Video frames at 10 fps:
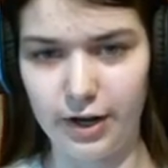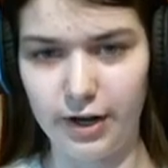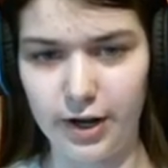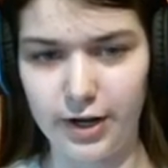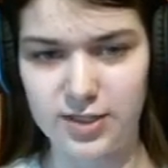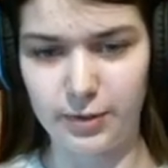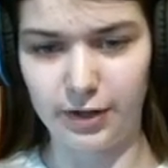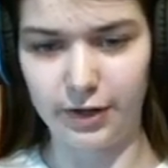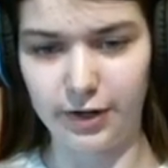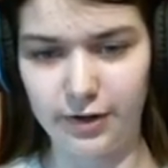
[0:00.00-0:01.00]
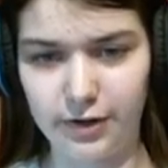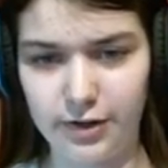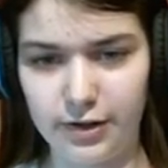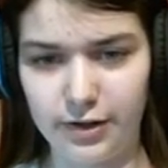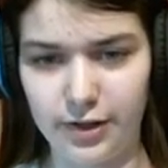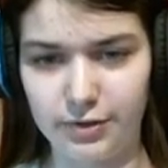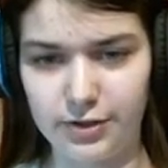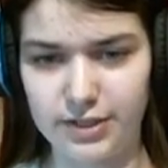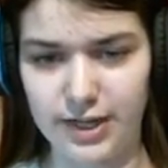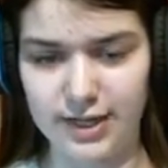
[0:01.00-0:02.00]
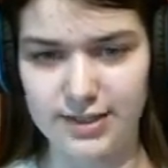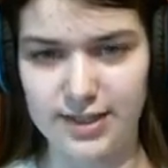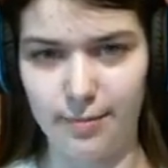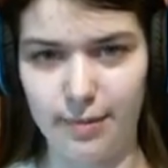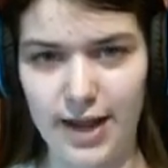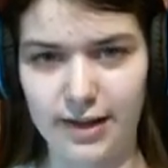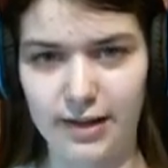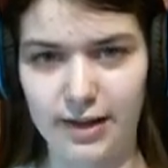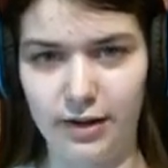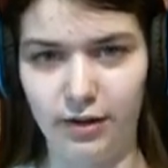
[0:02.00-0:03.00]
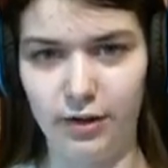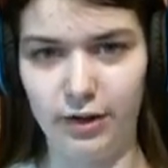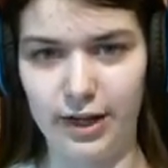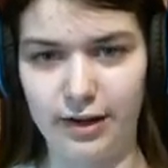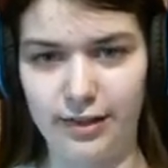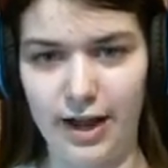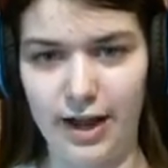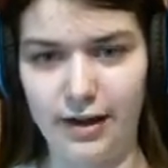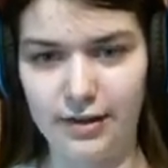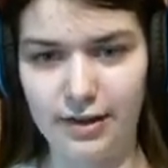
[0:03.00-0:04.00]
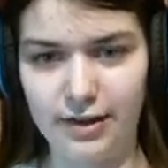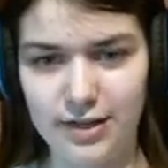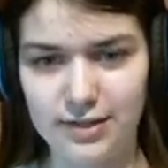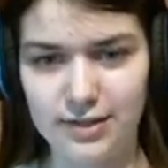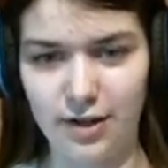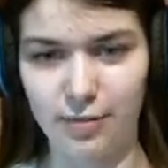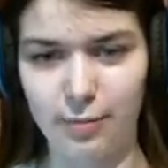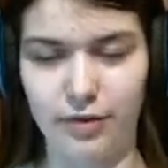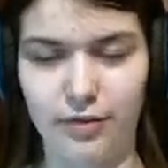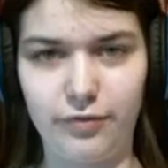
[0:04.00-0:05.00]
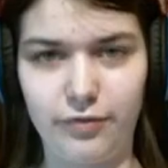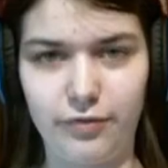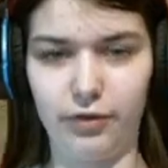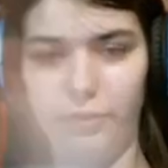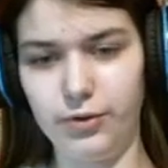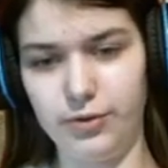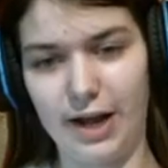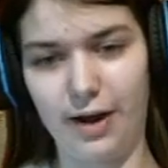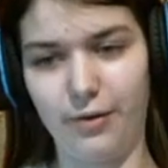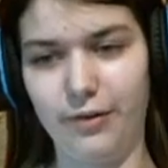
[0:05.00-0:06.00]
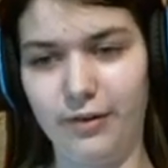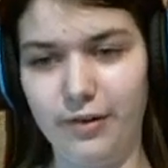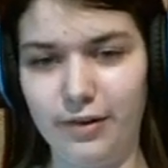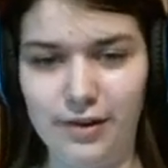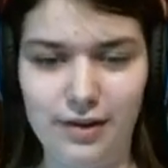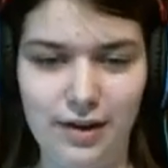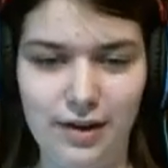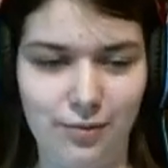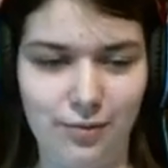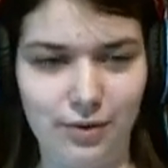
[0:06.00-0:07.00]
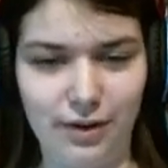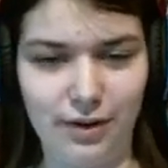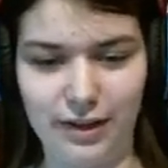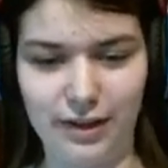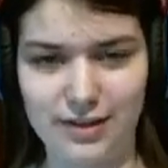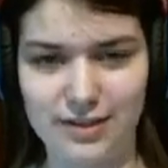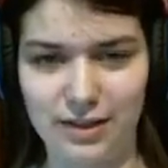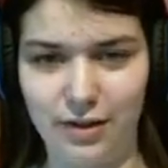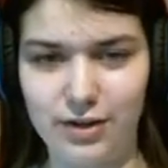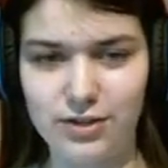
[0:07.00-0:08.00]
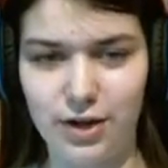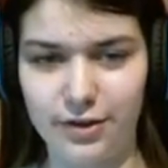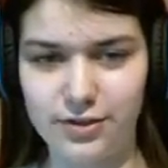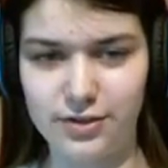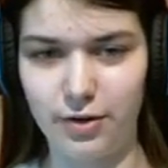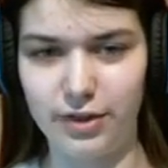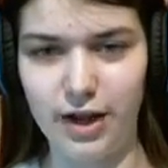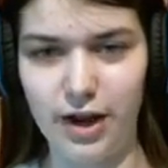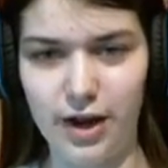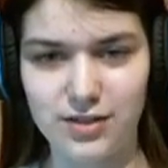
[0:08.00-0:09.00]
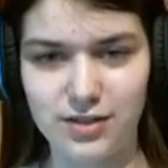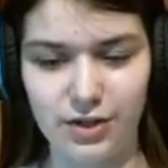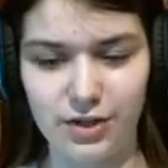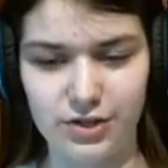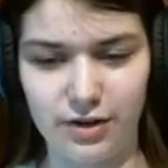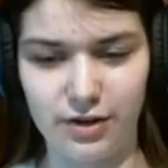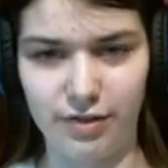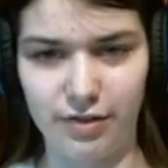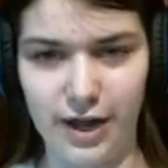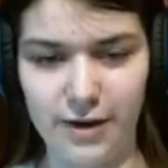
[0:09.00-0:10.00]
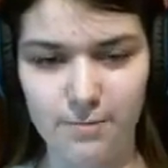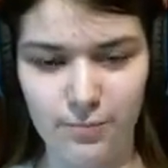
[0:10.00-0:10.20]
and Ice Pillar. And we'll just take a step back and look at that. His health bar flew down. Really like that skill. There's also the ice version of that,